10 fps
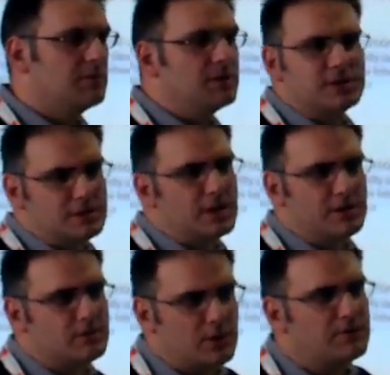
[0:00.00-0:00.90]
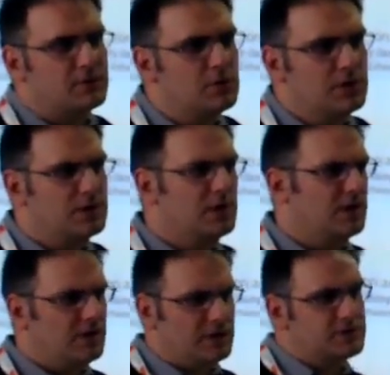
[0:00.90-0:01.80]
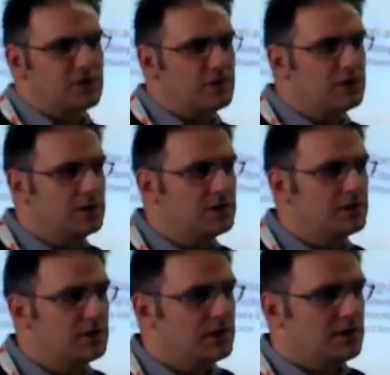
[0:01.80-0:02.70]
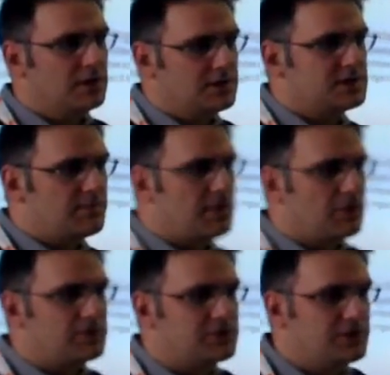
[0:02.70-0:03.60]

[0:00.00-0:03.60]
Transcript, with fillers: But yeah, we have to look at it. I think it's already somehow considered.